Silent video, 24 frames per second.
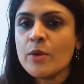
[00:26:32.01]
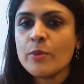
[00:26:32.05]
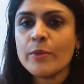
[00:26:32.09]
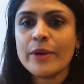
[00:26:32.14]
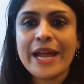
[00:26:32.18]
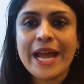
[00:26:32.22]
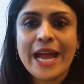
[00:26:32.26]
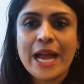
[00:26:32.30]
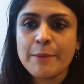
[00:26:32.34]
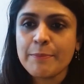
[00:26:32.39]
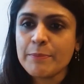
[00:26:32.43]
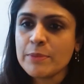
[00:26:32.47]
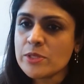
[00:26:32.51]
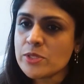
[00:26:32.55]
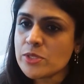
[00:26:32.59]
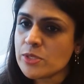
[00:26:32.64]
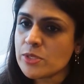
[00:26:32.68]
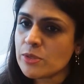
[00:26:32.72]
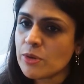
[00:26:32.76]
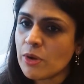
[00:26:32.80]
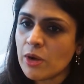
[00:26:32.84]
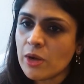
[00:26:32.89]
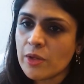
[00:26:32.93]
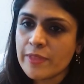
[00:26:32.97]
What happens
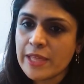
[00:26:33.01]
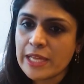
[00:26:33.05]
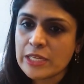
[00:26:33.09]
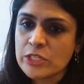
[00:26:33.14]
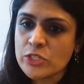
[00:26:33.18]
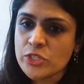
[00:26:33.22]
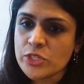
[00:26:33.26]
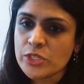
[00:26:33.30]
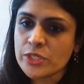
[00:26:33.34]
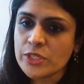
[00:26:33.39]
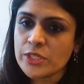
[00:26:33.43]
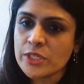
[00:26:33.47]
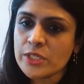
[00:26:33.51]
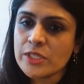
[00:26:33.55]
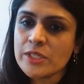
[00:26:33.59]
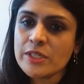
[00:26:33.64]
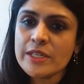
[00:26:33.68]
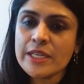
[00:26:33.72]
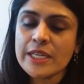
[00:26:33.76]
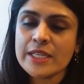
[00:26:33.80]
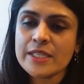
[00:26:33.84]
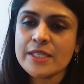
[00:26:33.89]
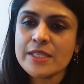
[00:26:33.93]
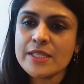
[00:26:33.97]
to all that
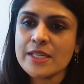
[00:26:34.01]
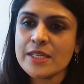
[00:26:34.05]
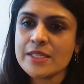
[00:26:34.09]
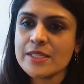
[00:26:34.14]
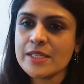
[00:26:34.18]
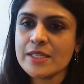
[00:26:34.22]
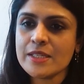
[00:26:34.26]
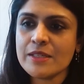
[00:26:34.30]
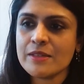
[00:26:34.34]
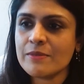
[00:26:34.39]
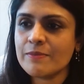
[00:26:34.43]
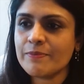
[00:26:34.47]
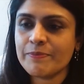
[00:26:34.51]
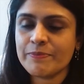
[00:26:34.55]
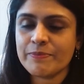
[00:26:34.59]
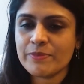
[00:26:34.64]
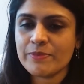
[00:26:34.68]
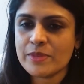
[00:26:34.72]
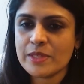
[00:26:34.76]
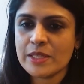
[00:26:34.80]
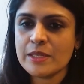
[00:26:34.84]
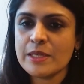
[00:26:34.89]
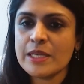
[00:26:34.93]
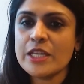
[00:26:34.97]
sugar?
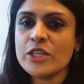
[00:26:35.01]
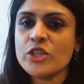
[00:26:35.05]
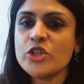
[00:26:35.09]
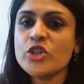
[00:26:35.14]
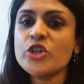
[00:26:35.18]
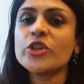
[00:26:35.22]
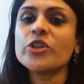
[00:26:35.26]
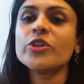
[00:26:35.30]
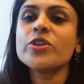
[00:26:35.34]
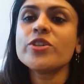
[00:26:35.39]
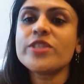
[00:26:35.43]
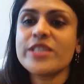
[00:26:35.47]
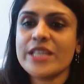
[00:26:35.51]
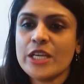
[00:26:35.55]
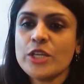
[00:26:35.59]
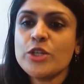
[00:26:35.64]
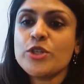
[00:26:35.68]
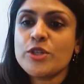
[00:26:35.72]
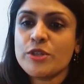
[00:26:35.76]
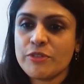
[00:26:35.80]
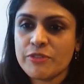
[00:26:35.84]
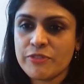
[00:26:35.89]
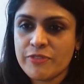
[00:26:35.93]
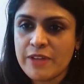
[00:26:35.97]
It turns
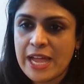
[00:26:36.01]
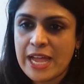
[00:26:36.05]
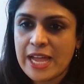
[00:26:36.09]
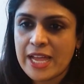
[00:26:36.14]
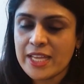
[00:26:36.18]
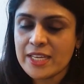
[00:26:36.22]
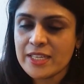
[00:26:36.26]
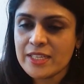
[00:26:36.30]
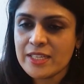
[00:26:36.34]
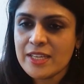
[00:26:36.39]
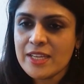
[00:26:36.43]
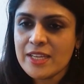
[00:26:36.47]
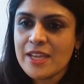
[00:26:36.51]
into fat.